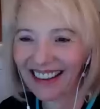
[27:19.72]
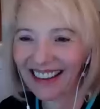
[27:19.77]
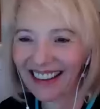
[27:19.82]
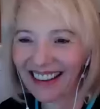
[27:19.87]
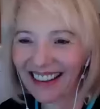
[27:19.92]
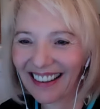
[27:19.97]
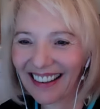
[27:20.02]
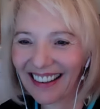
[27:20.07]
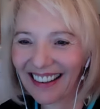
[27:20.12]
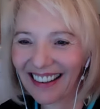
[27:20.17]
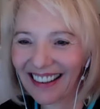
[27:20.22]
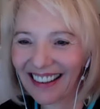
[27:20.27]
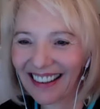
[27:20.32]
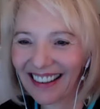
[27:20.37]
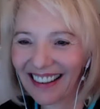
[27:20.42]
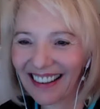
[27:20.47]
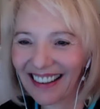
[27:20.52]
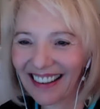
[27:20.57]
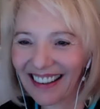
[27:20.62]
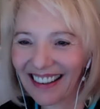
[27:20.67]
and see
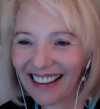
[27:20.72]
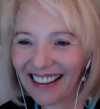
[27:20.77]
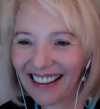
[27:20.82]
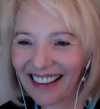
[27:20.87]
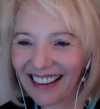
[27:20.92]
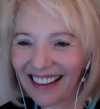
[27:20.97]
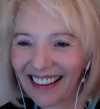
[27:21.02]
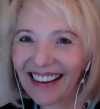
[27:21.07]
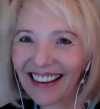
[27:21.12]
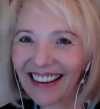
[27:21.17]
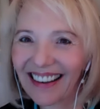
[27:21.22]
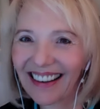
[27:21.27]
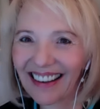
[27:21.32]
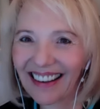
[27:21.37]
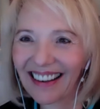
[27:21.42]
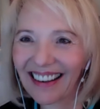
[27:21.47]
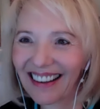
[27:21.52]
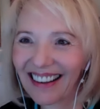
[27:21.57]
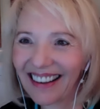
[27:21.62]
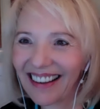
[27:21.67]
where
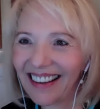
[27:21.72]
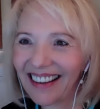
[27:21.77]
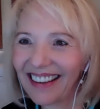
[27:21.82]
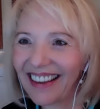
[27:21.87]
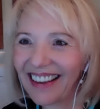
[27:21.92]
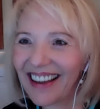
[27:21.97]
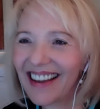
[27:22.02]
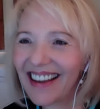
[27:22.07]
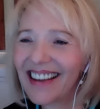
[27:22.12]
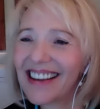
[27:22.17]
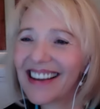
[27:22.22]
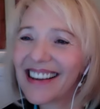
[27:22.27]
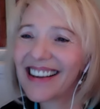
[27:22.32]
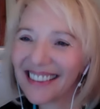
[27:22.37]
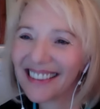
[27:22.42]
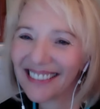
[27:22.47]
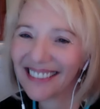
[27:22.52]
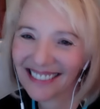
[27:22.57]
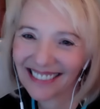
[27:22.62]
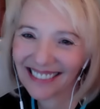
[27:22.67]
people
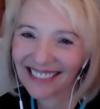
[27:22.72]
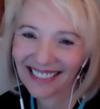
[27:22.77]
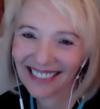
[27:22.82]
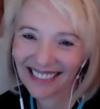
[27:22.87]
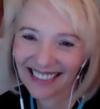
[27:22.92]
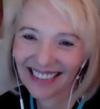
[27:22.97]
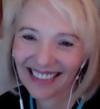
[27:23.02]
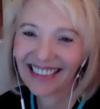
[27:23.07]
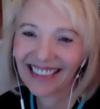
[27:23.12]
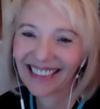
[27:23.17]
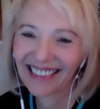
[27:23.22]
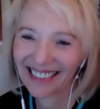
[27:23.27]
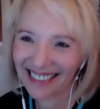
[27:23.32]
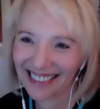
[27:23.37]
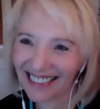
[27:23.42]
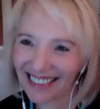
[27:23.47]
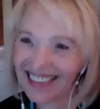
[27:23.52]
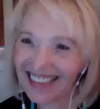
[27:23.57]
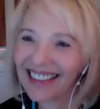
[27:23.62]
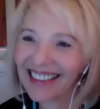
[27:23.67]
are, how they're receiving
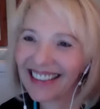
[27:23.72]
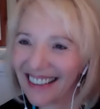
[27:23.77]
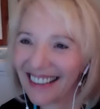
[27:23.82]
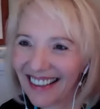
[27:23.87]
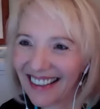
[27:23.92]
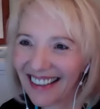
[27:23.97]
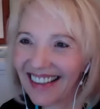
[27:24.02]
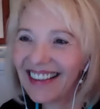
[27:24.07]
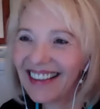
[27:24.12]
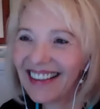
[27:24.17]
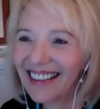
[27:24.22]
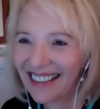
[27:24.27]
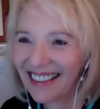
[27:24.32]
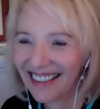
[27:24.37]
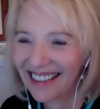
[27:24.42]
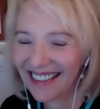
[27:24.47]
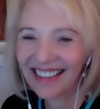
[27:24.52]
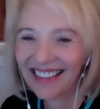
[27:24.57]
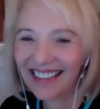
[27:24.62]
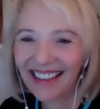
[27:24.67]
the information.
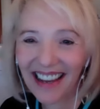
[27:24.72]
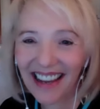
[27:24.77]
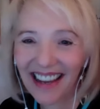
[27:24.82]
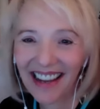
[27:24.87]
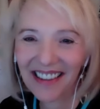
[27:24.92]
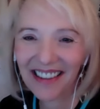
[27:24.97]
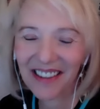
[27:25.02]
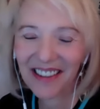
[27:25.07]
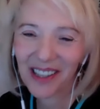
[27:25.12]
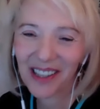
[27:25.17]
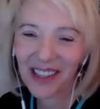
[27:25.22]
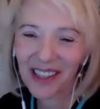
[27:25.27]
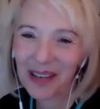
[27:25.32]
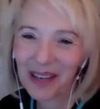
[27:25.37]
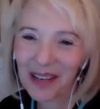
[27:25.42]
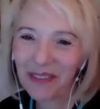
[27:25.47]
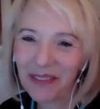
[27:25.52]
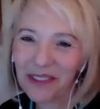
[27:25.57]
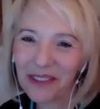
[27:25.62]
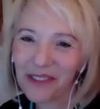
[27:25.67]
Yeah, there's a
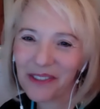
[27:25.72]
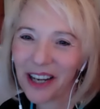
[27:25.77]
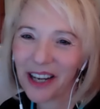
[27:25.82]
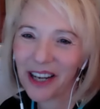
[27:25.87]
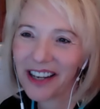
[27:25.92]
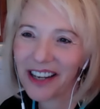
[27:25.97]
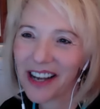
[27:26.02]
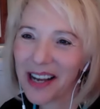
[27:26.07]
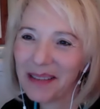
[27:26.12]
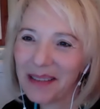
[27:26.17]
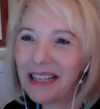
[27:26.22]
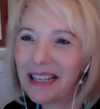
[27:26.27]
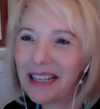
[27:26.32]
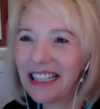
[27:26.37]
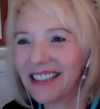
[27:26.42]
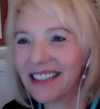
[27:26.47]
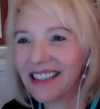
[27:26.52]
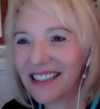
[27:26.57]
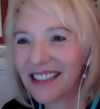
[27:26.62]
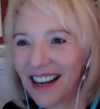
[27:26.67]
couple of great
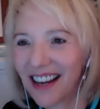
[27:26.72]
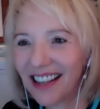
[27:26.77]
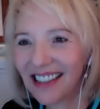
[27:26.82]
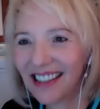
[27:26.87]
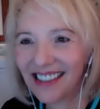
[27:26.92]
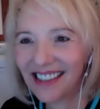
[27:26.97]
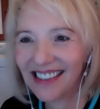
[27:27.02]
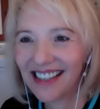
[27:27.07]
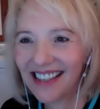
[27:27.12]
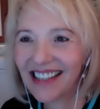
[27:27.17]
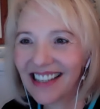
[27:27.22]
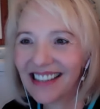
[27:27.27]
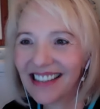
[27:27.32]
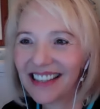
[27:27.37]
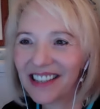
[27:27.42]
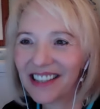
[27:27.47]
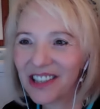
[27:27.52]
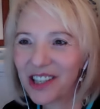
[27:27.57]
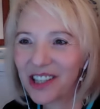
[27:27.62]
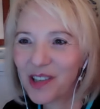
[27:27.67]
comments. Donna says
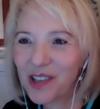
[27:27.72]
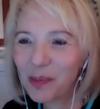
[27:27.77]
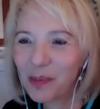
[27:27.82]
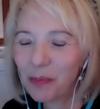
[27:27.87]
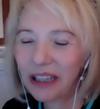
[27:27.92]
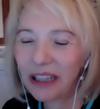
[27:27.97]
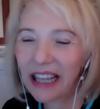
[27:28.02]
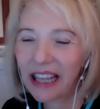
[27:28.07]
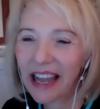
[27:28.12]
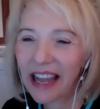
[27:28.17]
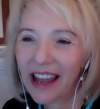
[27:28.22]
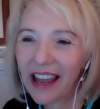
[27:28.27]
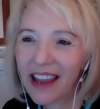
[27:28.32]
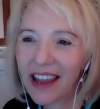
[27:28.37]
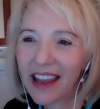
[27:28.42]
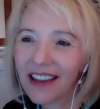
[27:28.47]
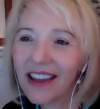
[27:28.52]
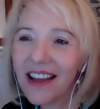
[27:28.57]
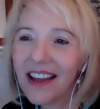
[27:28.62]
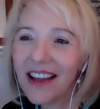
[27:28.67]
that she's
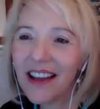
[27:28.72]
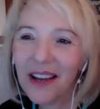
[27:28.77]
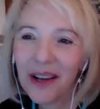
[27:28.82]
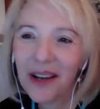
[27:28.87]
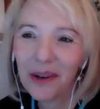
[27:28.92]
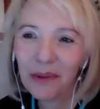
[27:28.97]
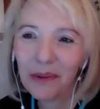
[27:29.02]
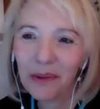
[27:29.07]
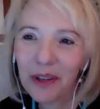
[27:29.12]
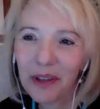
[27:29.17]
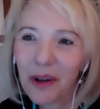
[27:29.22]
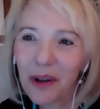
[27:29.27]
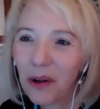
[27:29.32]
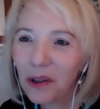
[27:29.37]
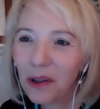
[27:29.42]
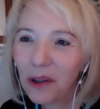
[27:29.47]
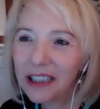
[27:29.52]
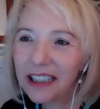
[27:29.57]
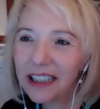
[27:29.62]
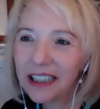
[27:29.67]
playing with
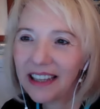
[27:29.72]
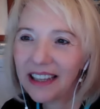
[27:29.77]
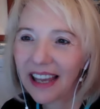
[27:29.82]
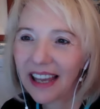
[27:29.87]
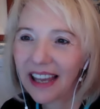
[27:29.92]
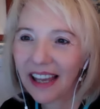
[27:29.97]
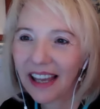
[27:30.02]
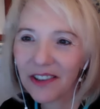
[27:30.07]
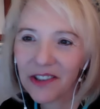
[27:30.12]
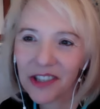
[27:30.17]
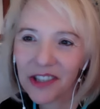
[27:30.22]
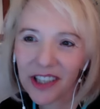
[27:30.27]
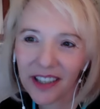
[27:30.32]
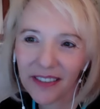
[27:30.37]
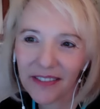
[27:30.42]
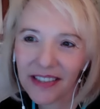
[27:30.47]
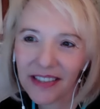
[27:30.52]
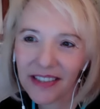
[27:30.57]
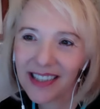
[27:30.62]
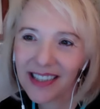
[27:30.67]
holding the energy
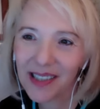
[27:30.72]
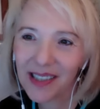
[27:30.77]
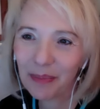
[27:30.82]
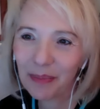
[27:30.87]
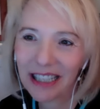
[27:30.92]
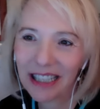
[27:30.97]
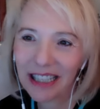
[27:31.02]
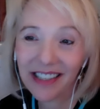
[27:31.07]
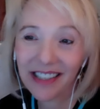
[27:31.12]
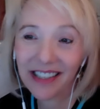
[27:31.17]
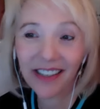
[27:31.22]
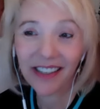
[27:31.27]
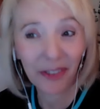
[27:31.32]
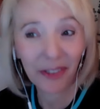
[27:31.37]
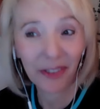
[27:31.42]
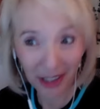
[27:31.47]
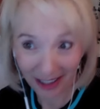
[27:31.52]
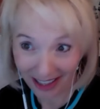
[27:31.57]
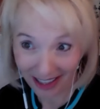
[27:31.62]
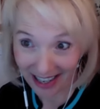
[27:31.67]
of discipline
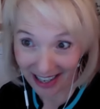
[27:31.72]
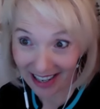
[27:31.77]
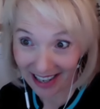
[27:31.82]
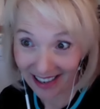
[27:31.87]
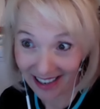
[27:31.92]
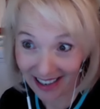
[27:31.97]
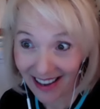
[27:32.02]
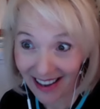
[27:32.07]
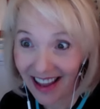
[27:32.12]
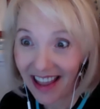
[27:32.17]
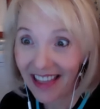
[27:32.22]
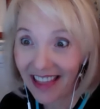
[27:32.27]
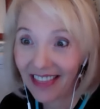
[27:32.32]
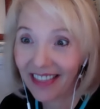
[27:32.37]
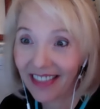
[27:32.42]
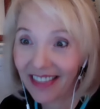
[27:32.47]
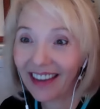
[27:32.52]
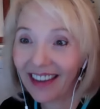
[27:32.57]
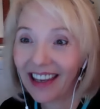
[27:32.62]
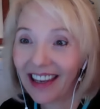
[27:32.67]
differently,
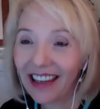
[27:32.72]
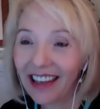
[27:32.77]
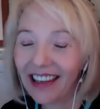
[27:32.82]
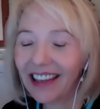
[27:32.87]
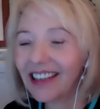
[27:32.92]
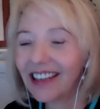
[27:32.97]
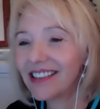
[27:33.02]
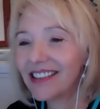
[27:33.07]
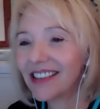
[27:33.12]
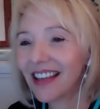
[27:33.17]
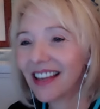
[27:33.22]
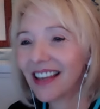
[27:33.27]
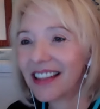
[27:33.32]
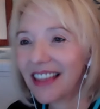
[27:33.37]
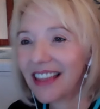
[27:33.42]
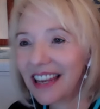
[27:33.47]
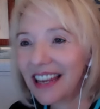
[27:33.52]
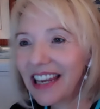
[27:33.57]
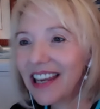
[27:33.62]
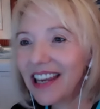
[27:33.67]
thinking of
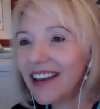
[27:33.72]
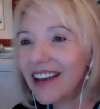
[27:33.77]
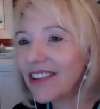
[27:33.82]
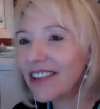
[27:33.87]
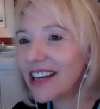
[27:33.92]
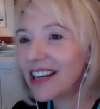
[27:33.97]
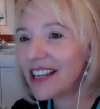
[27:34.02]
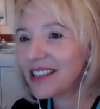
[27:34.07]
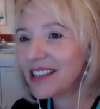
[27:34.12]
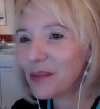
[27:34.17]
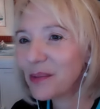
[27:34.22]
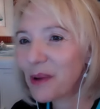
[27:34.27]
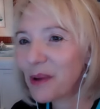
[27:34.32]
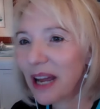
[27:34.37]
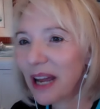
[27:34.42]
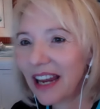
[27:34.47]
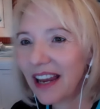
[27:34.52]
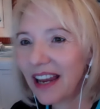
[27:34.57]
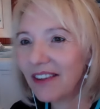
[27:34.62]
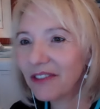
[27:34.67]
it as a
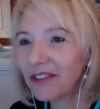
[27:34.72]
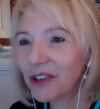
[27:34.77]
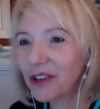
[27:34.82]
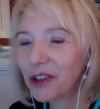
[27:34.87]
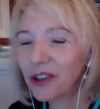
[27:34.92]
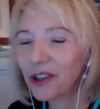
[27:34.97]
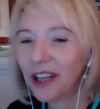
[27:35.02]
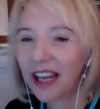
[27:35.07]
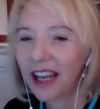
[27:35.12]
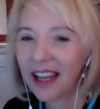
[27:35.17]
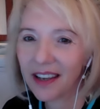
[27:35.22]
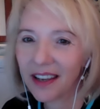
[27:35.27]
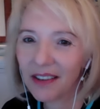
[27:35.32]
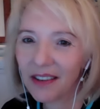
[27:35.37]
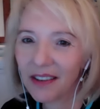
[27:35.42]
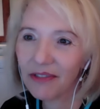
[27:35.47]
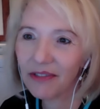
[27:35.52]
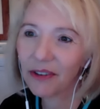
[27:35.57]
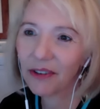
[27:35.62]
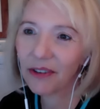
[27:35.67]
way of creating
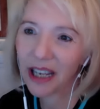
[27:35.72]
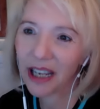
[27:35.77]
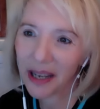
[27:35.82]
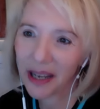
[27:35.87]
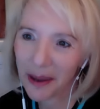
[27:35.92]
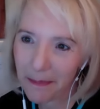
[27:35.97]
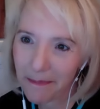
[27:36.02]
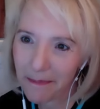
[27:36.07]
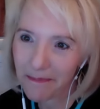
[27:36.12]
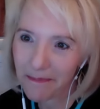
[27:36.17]
freedom.